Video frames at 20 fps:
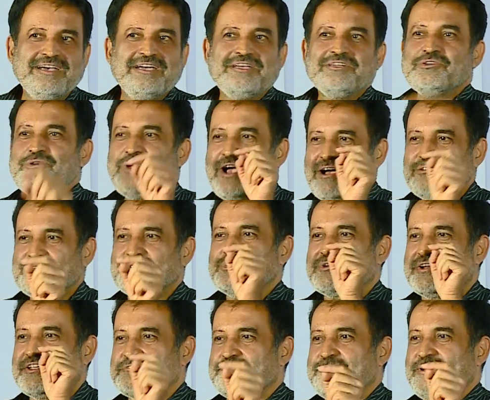You have to
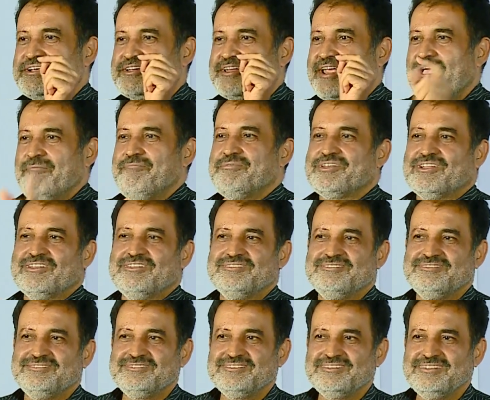respect capital.
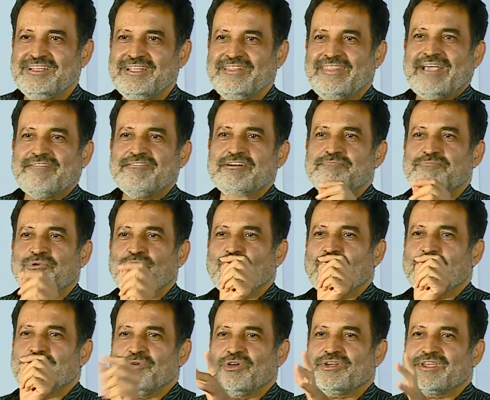Never blow
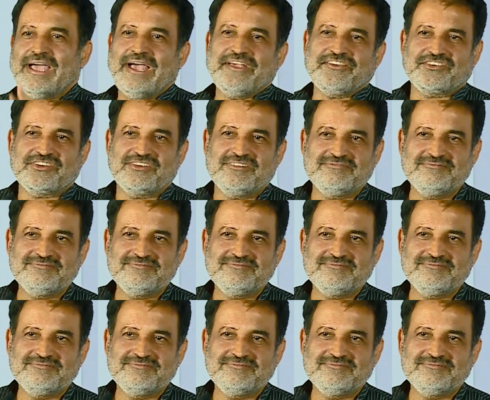up your cash.